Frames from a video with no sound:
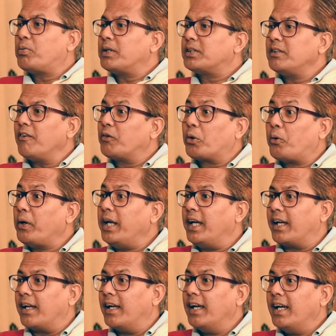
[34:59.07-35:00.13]
question of
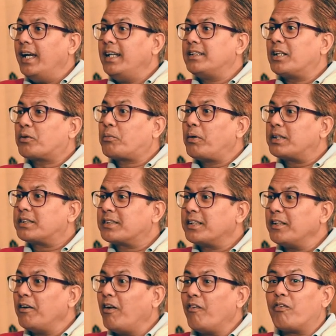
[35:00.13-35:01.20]
throwing. It is a
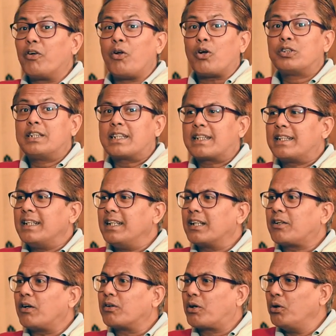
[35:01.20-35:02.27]
question of logical
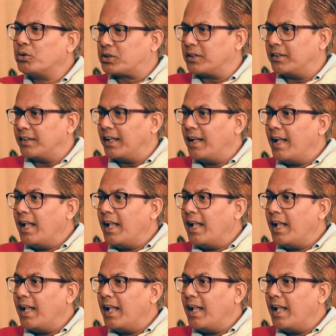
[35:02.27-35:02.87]
conclusion.